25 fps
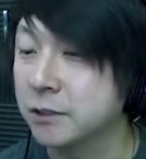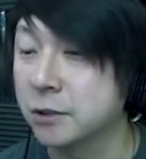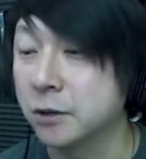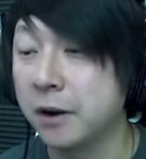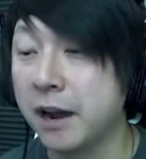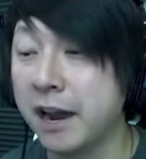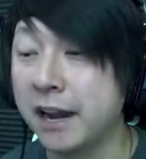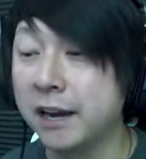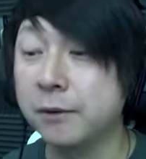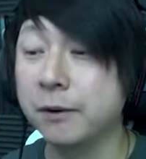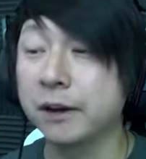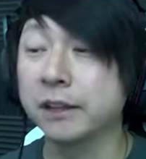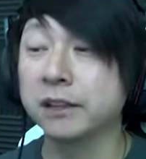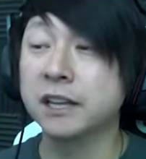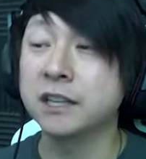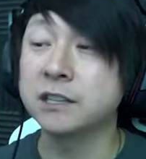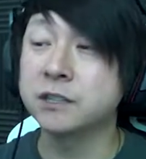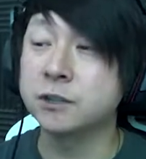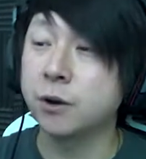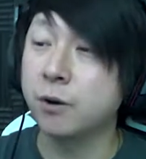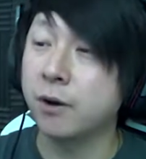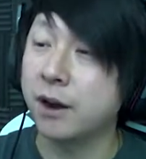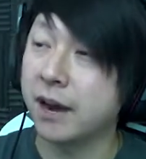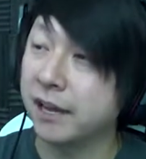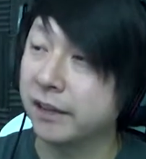So anyway,
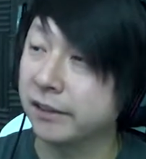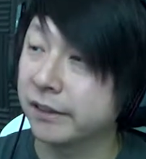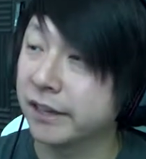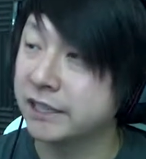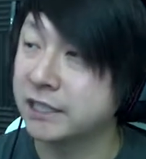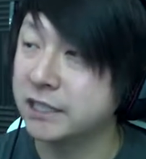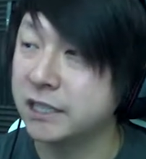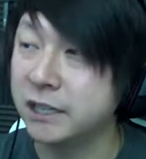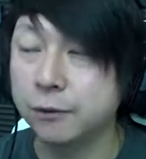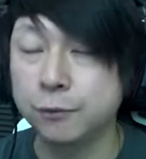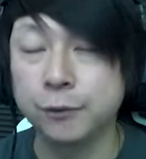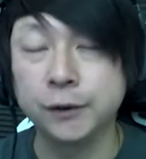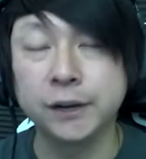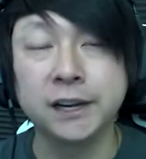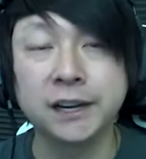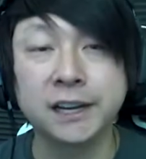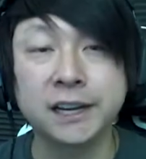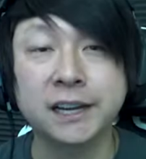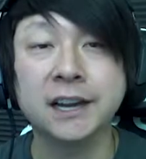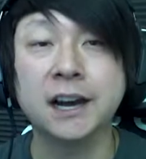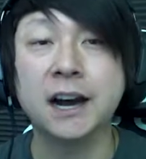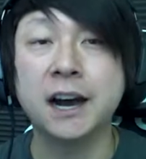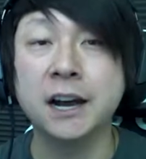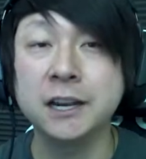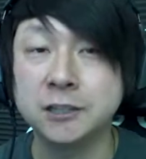let's go ahead. Let's see if we can
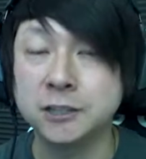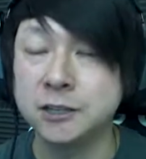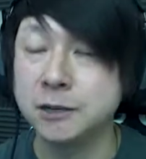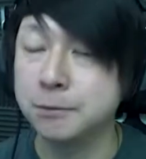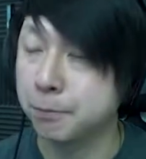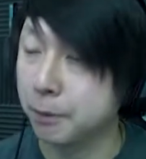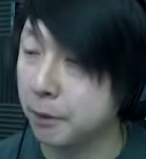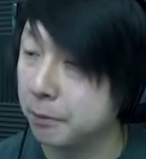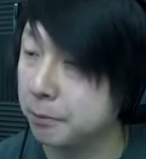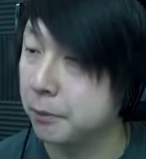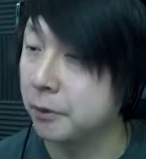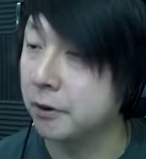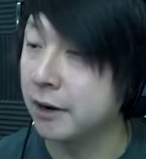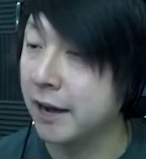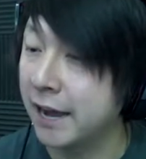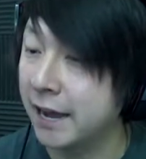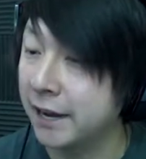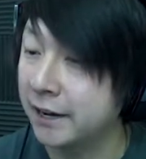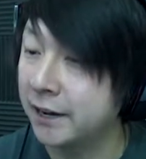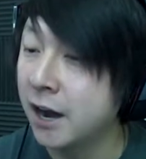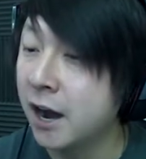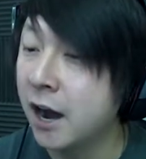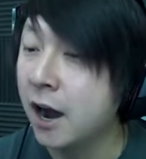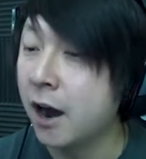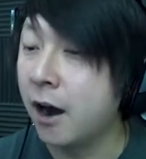get Icy Purple
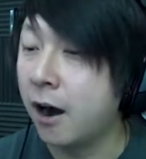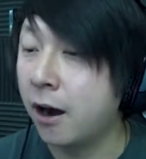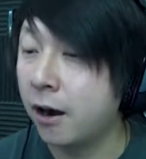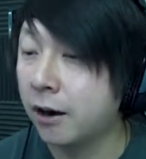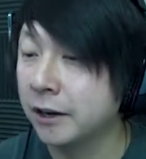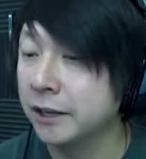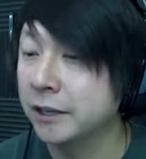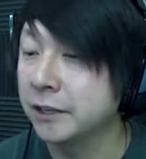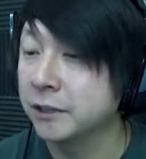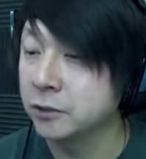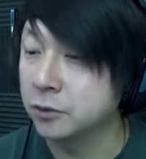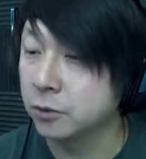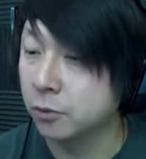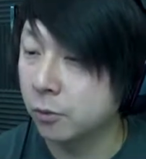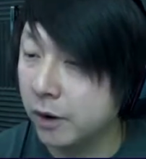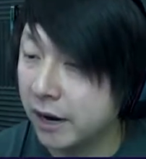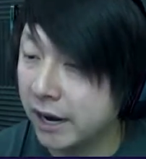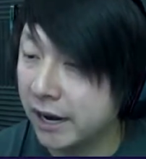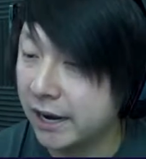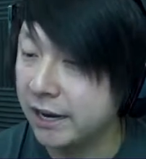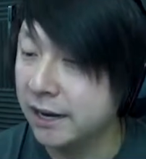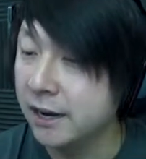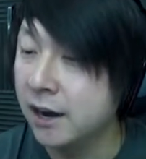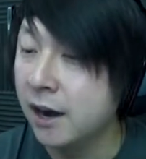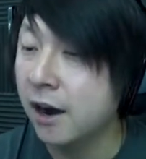Head on his
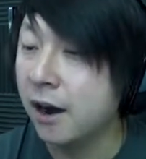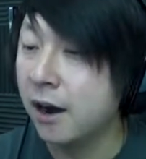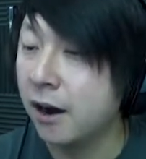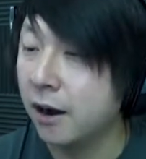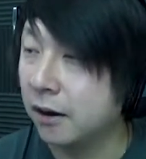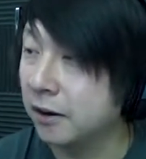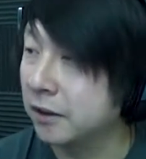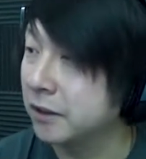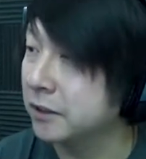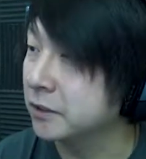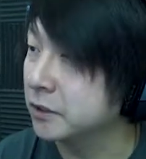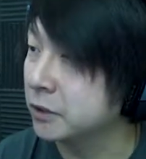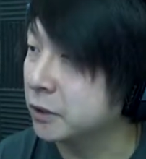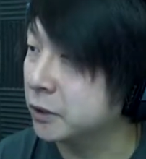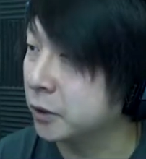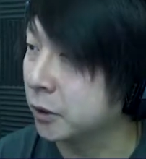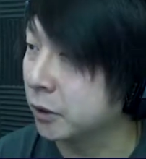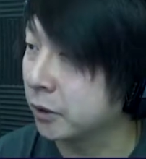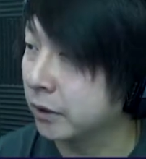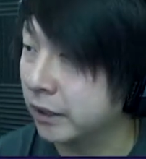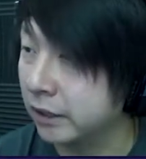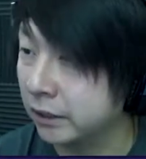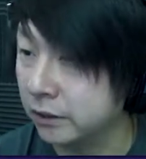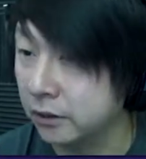way, on his journey.